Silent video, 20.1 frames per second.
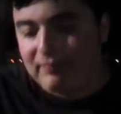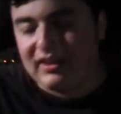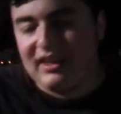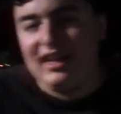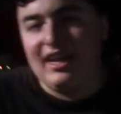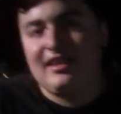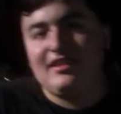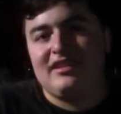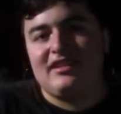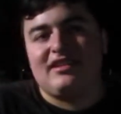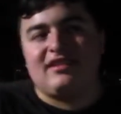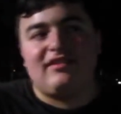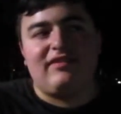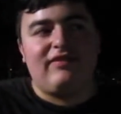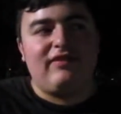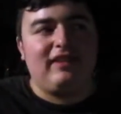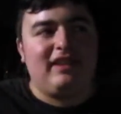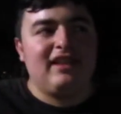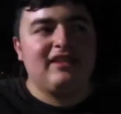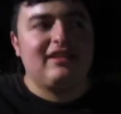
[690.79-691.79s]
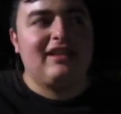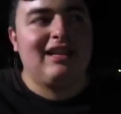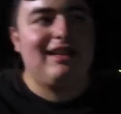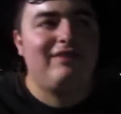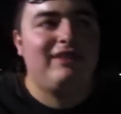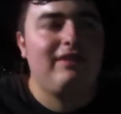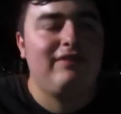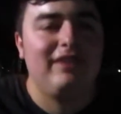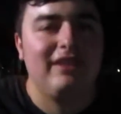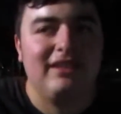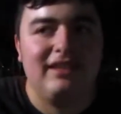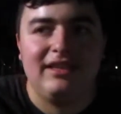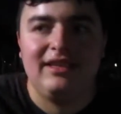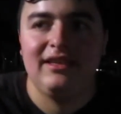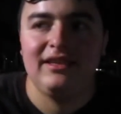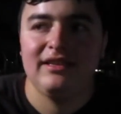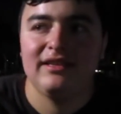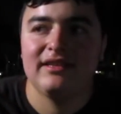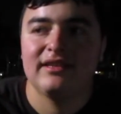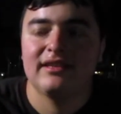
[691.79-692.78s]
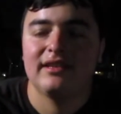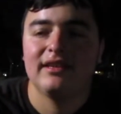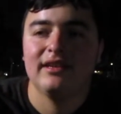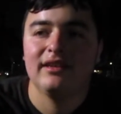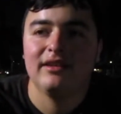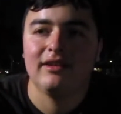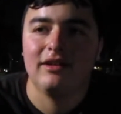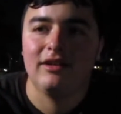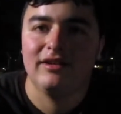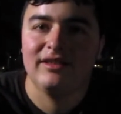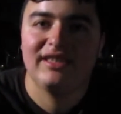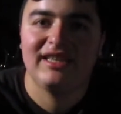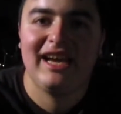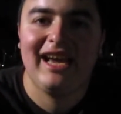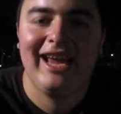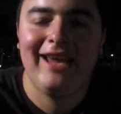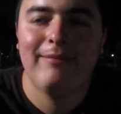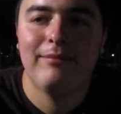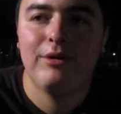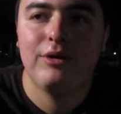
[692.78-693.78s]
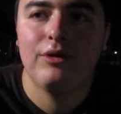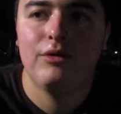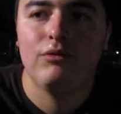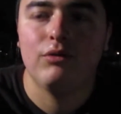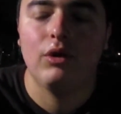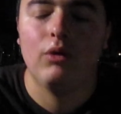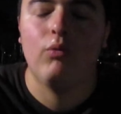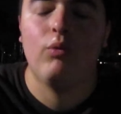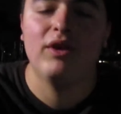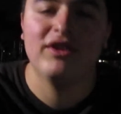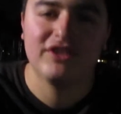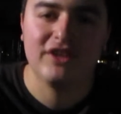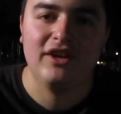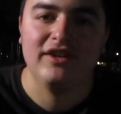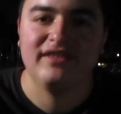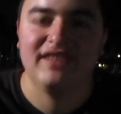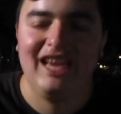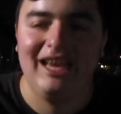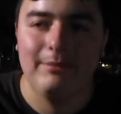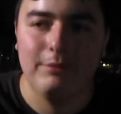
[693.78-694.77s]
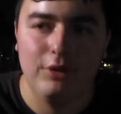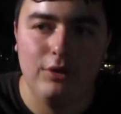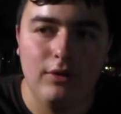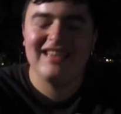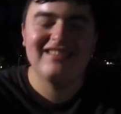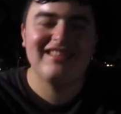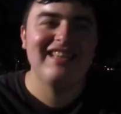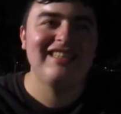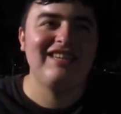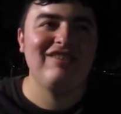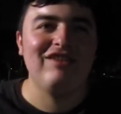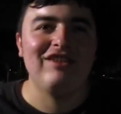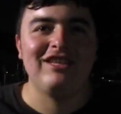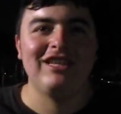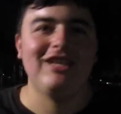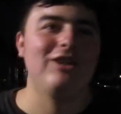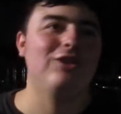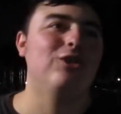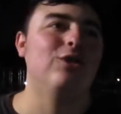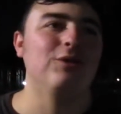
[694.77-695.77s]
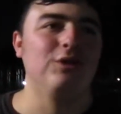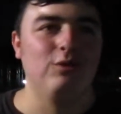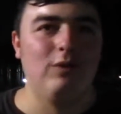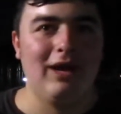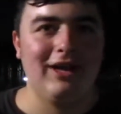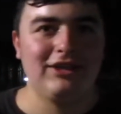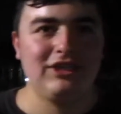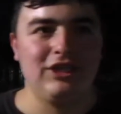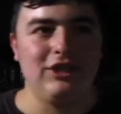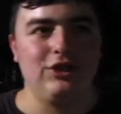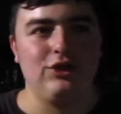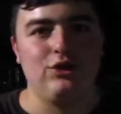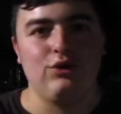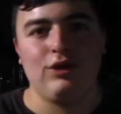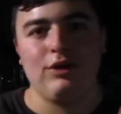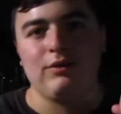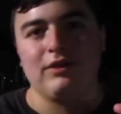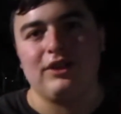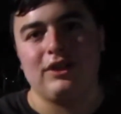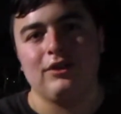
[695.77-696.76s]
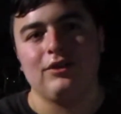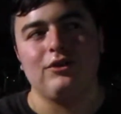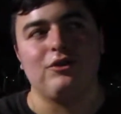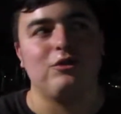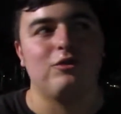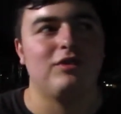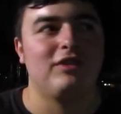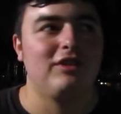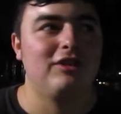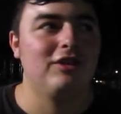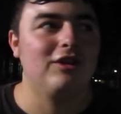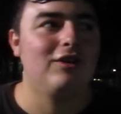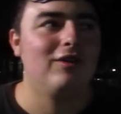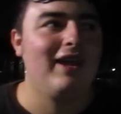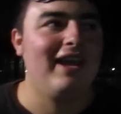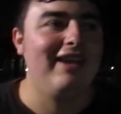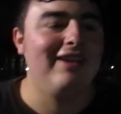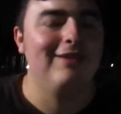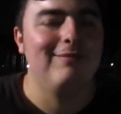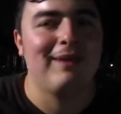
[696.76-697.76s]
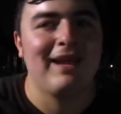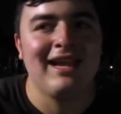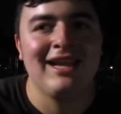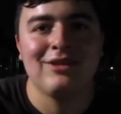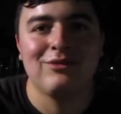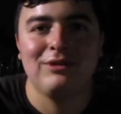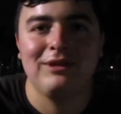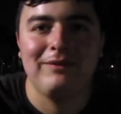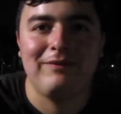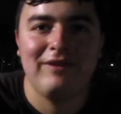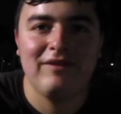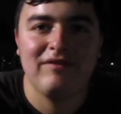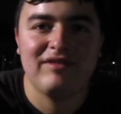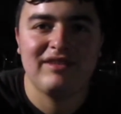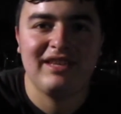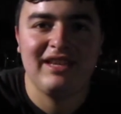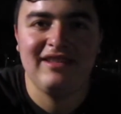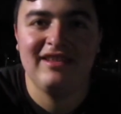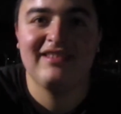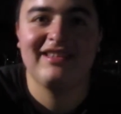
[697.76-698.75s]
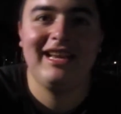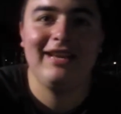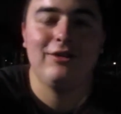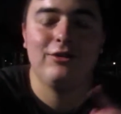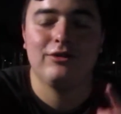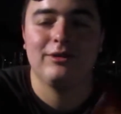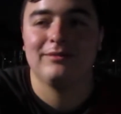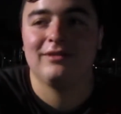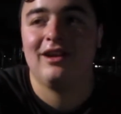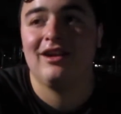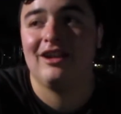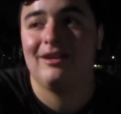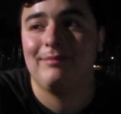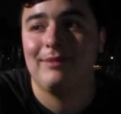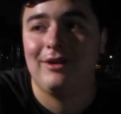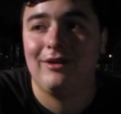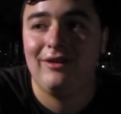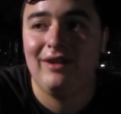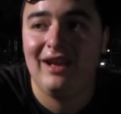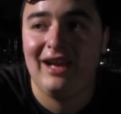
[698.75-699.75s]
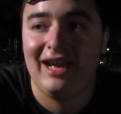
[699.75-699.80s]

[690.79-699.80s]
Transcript: He has a lot of DVDs called Taibo. Well, one's called Taibo. It's that DVD, you know, you watch it and doing what they're doing, you know. And back in 2015, this guy knows what I'm talking about.